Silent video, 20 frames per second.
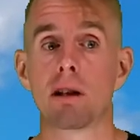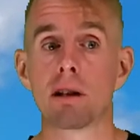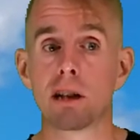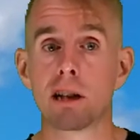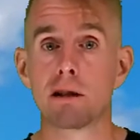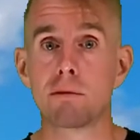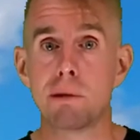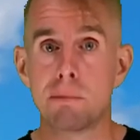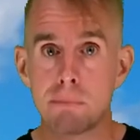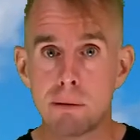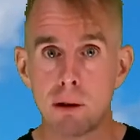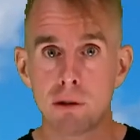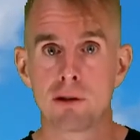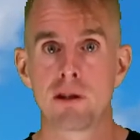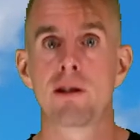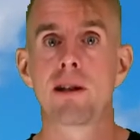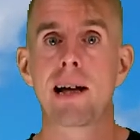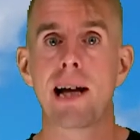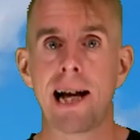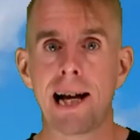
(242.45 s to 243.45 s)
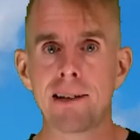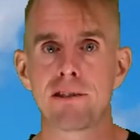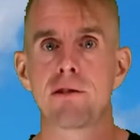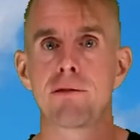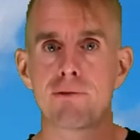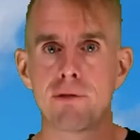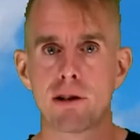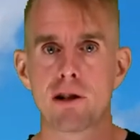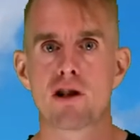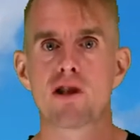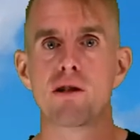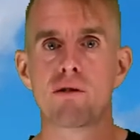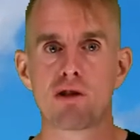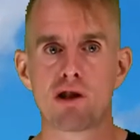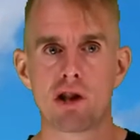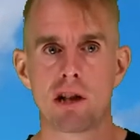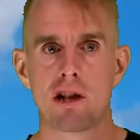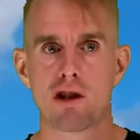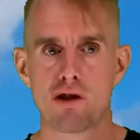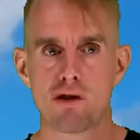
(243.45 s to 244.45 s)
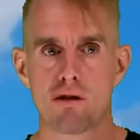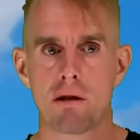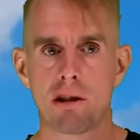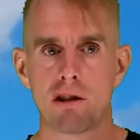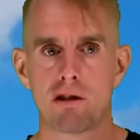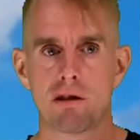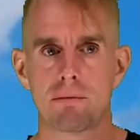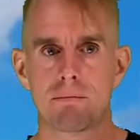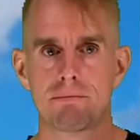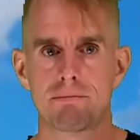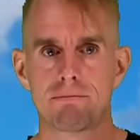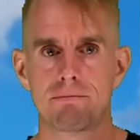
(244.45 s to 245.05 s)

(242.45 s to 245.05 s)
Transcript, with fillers: are going to be plotted as a function of shear stress.